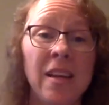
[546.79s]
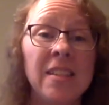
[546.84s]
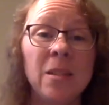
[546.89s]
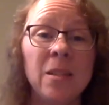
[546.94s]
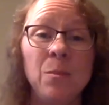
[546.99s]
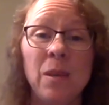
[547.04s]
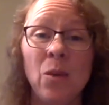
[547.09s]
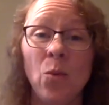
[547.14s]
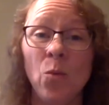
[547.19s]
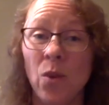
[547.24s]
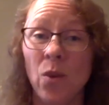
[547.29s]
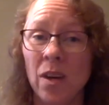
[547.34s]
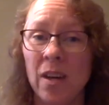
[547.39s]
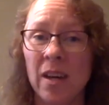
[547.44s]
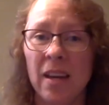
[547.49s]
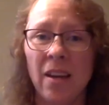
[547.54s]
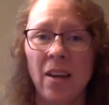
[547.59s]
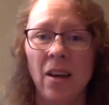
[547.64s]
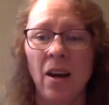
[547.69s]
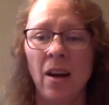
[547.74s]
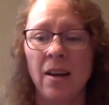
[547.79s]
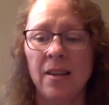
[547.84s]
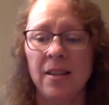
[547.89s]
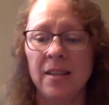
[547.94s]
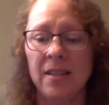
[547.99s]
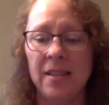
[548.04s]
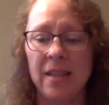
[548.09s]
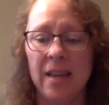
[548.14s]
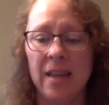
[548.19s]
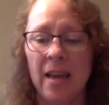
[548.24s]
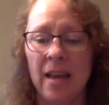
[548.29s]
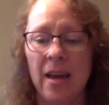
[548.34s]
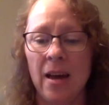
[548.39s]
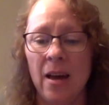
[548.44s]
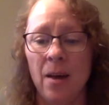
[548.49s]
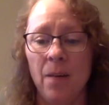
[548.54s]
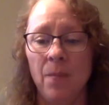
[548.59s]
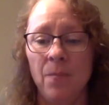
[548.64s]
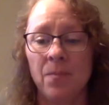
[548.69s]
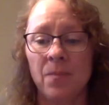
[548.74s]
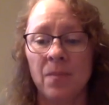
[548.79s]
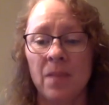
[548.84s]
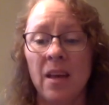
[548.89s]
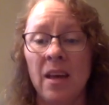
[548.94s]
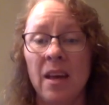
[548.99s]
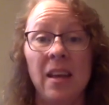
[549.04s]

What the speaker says: to be working on, say, an